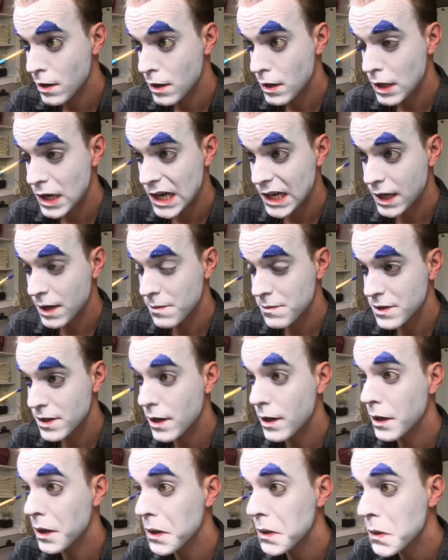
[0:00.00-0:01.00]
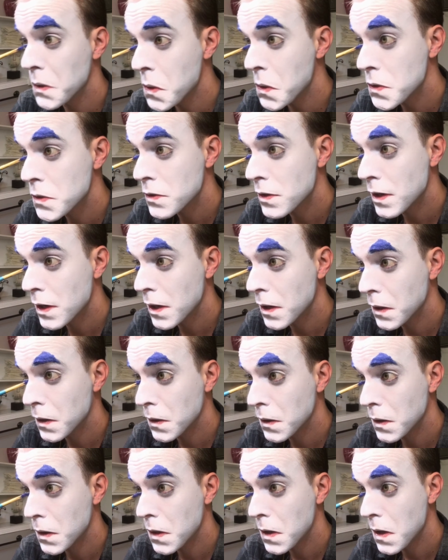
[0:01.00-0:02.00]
And it comes down into a triangle.